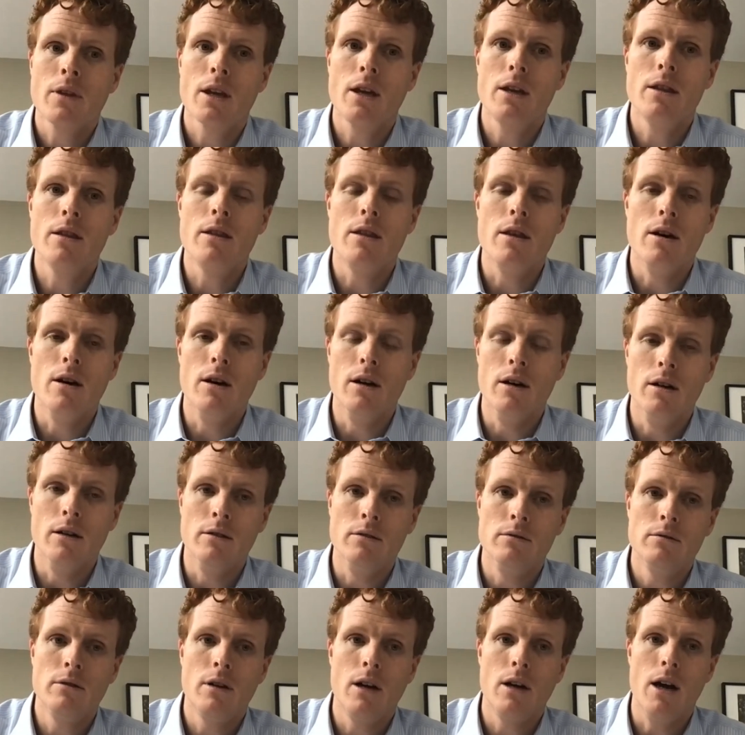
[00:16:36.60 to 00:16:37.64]
The
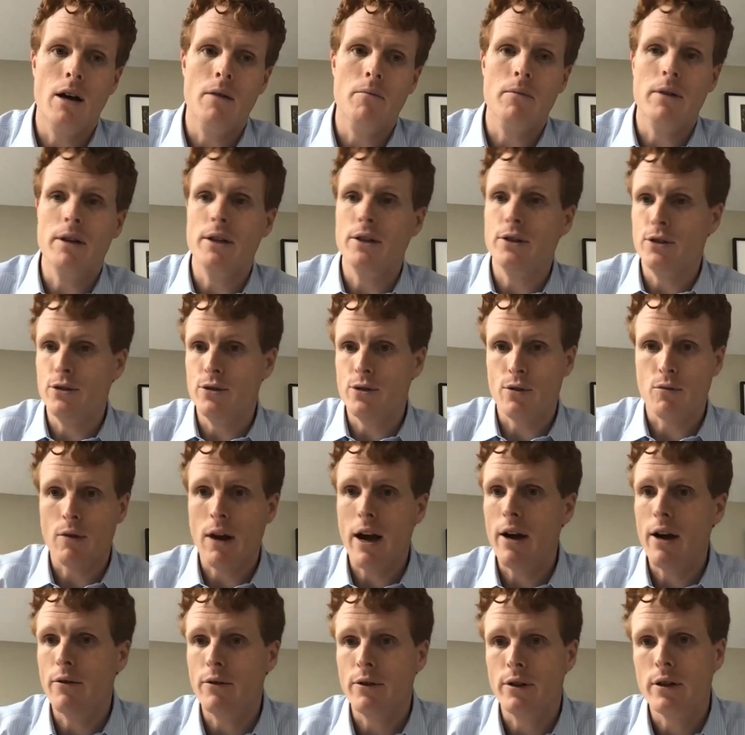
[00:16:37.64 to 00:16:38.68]
issues
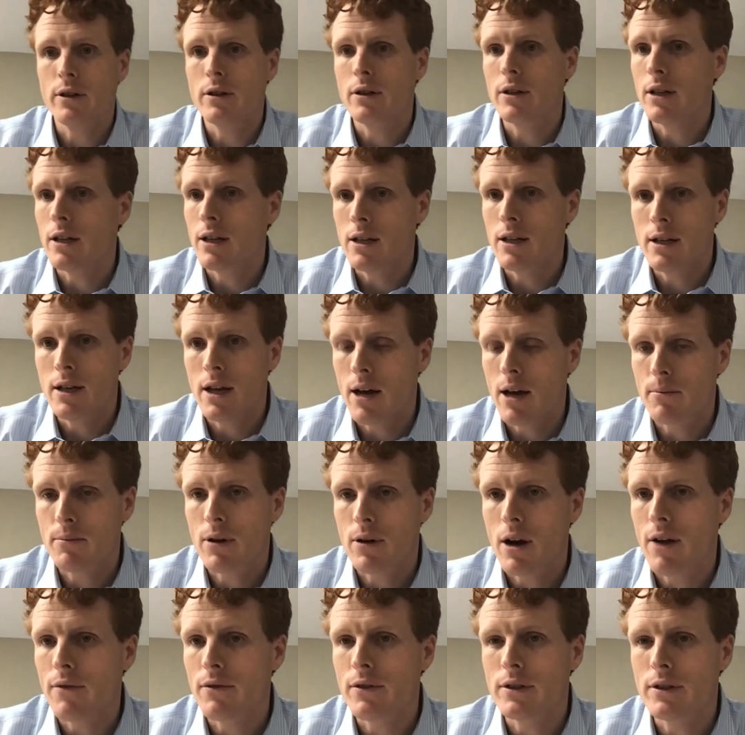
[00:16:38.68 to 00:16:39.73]
around
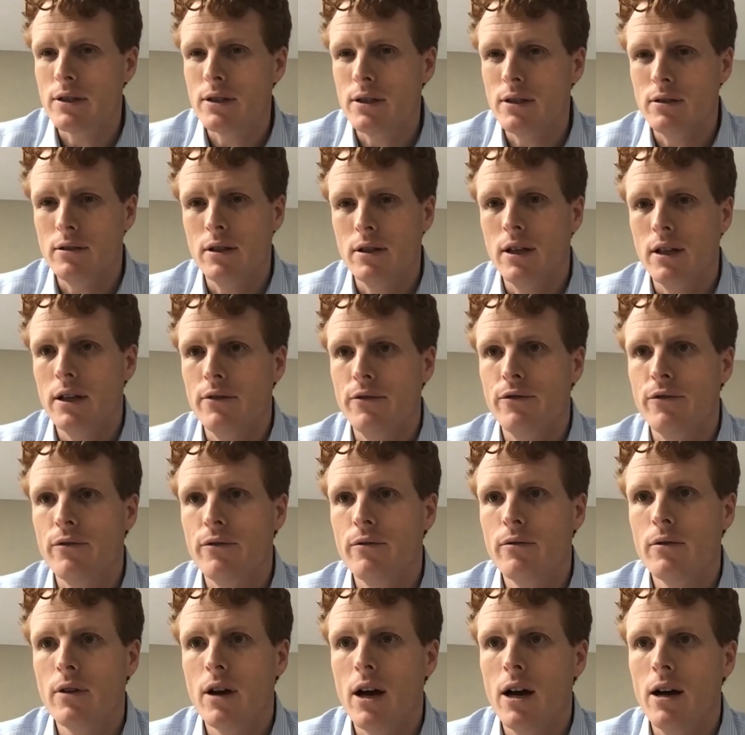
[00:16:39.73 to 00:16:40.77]
nonprofits and
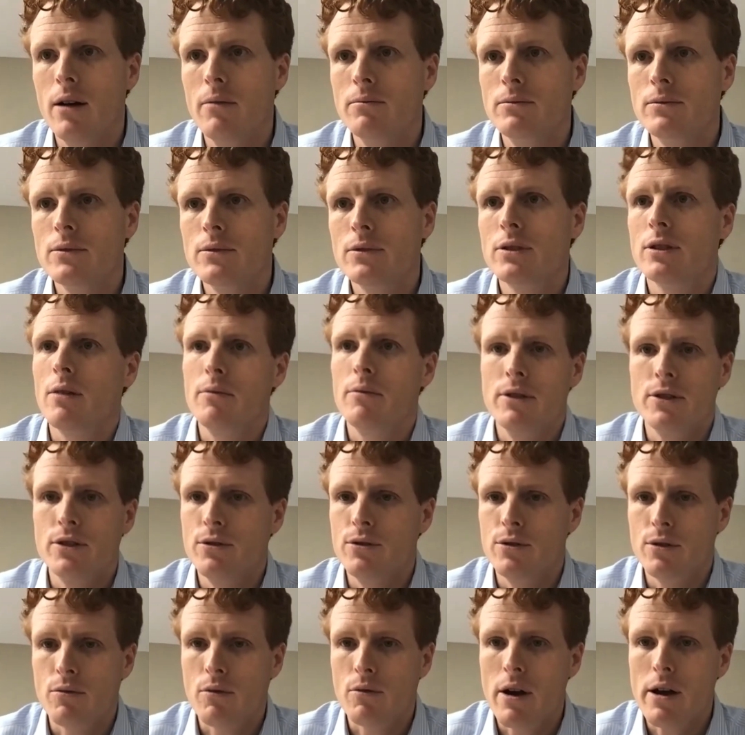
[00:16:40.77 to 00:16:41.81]
some
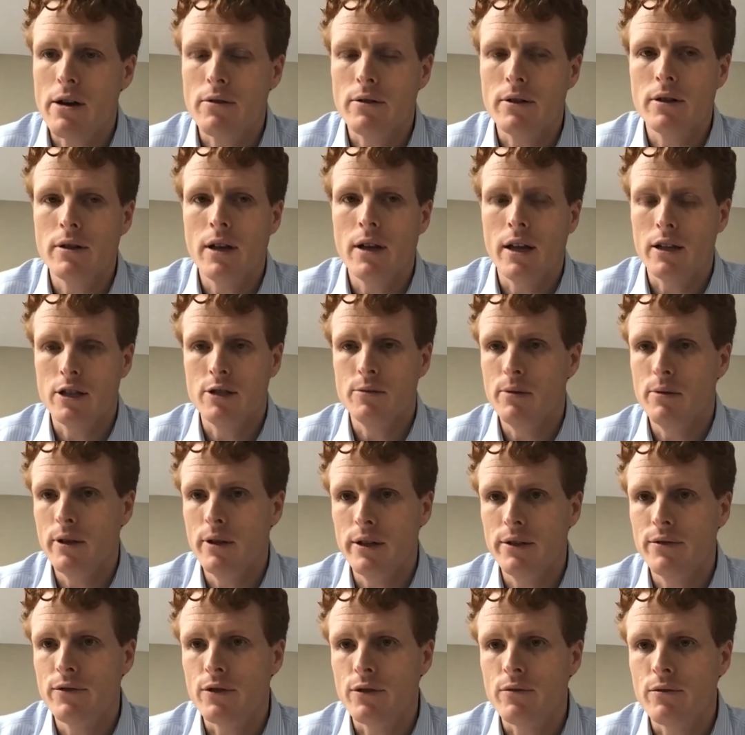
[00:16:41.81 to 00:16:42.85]
issues around
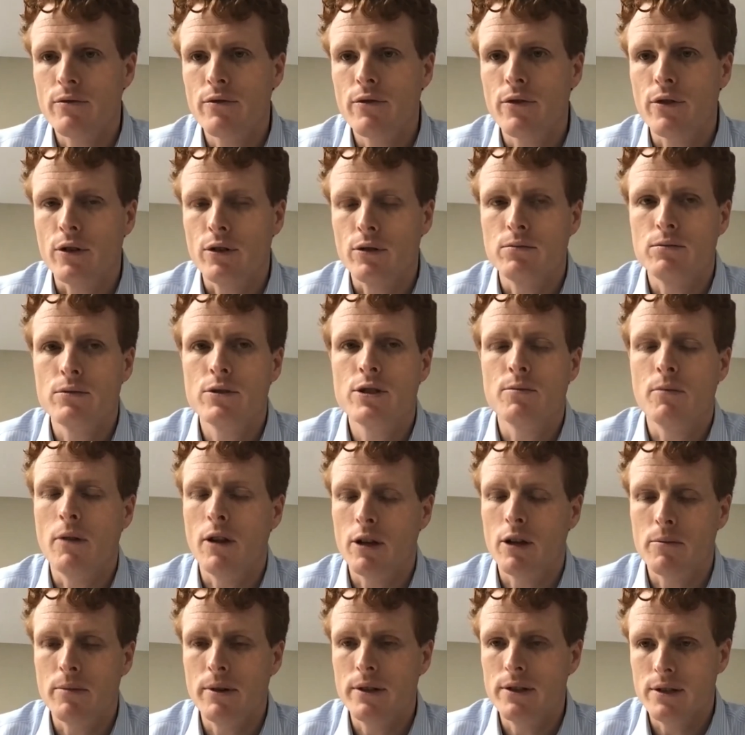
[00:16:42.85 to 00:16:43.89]
eligibility for
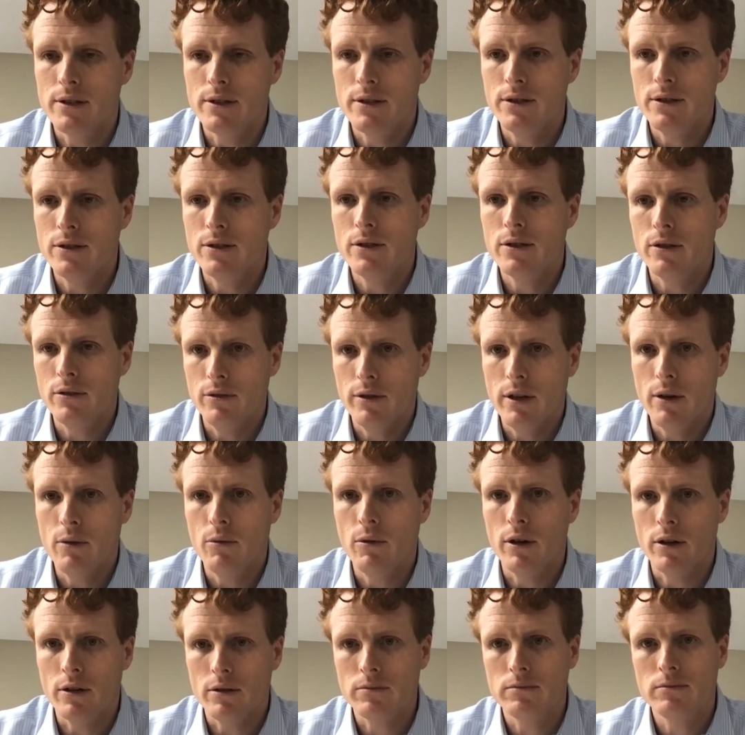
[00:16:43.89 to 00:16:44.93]
smaller businesses too, that
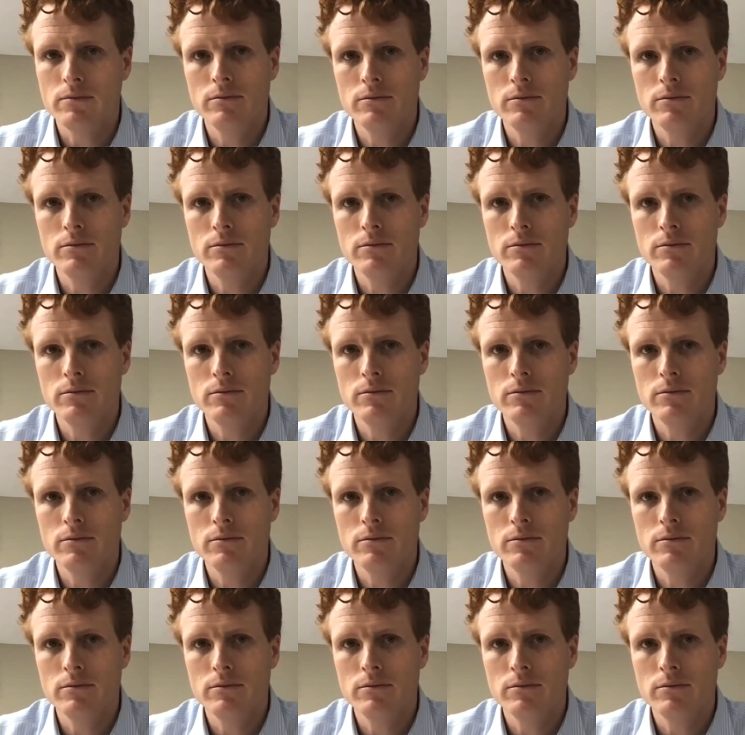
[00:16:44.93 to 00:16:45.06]
we're